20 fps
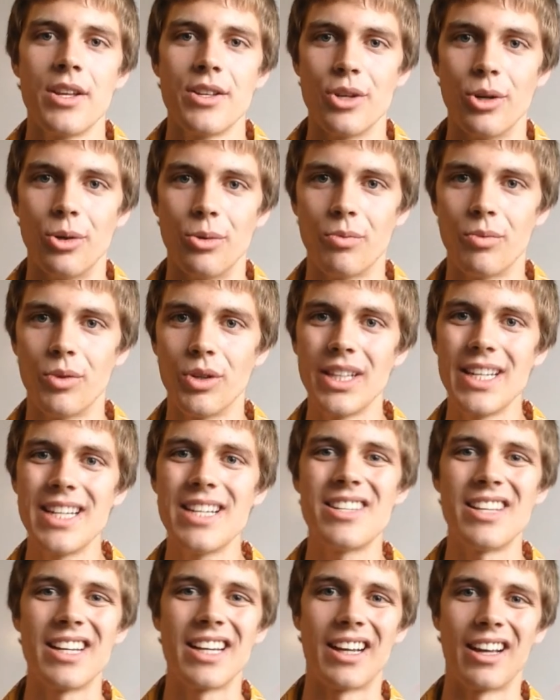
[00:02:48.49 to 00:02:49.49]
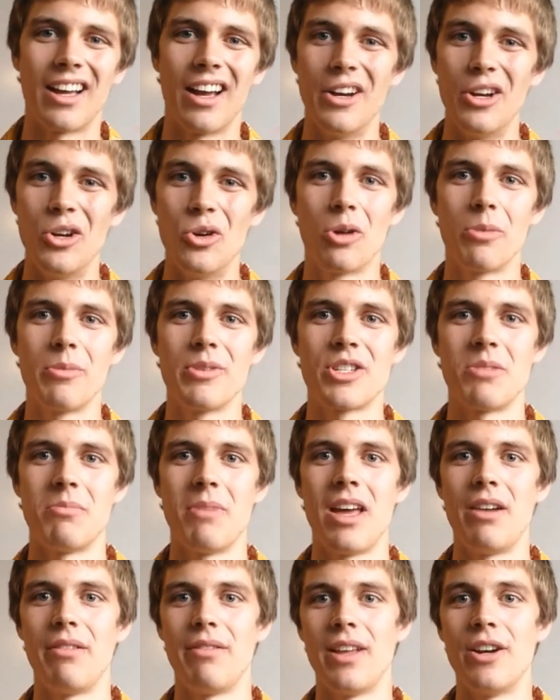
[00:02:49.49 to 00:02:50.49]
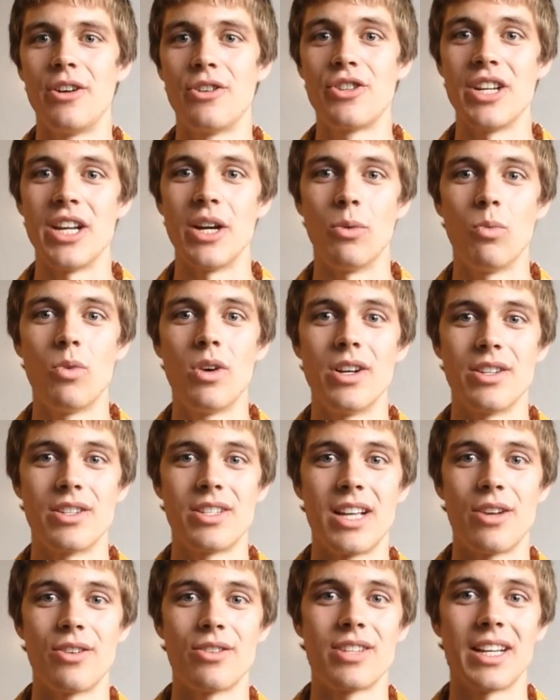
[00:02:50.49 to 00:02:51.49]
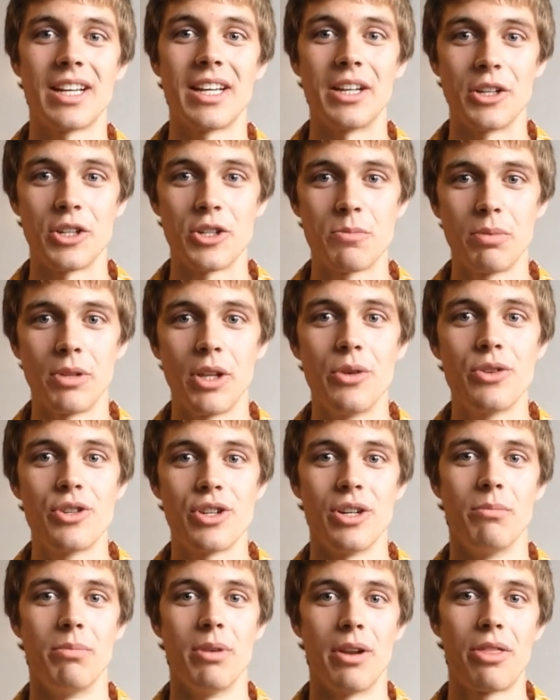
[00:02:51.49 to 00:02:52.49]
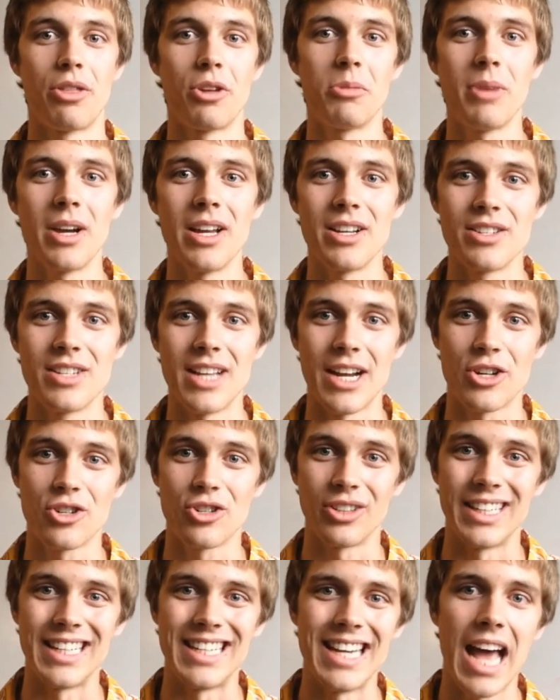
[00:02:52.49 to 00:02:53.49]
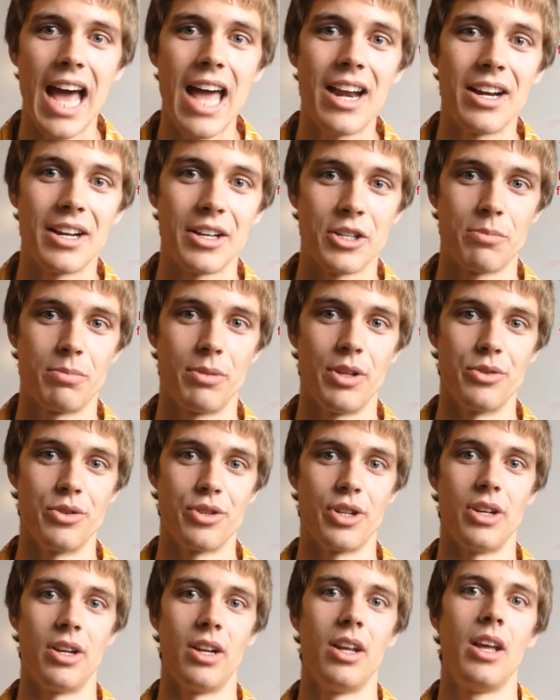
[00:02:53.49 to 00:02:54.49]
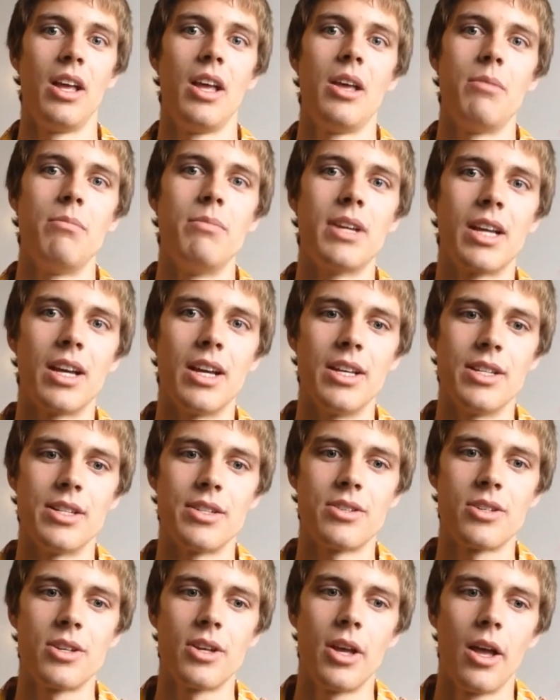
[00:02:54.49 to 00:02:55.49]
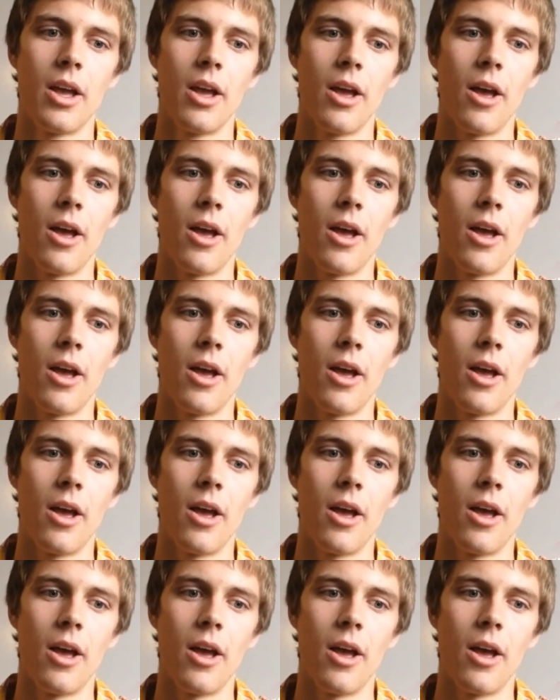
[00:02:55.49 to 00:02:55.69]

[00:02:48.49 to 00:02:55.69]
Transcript: So releasing an enormous amount of energy at once sounds like an explosion, but thermite is actually not an explosion because